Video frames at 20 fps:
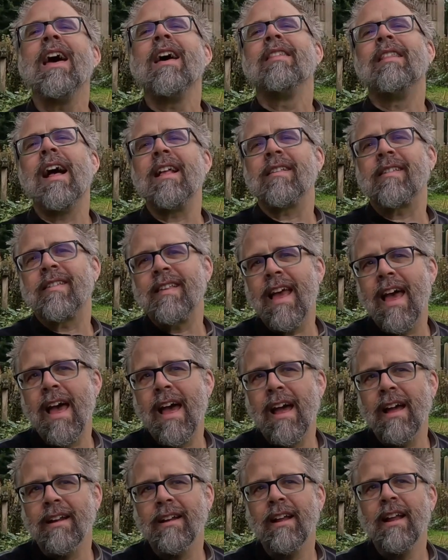That
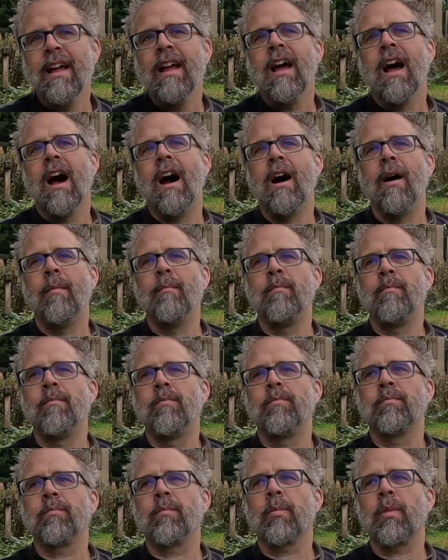said,
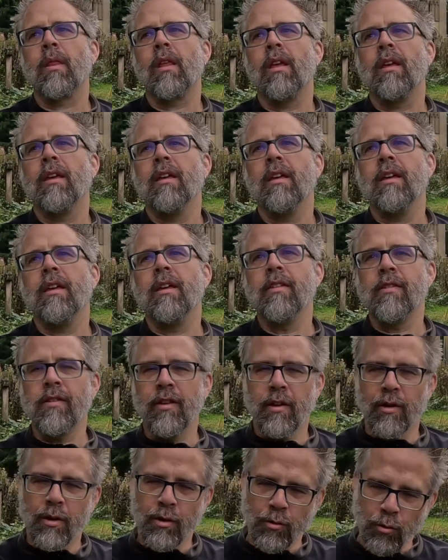um, is
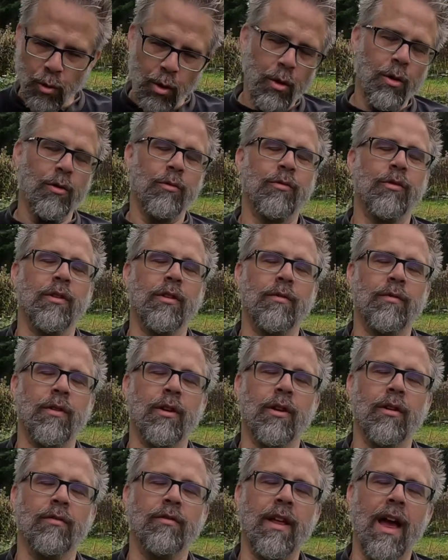there a role for the
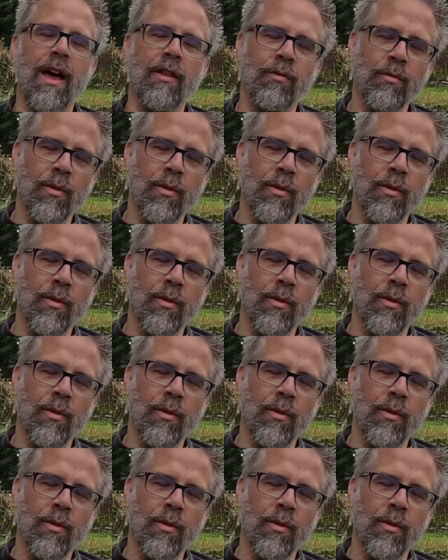fear of death?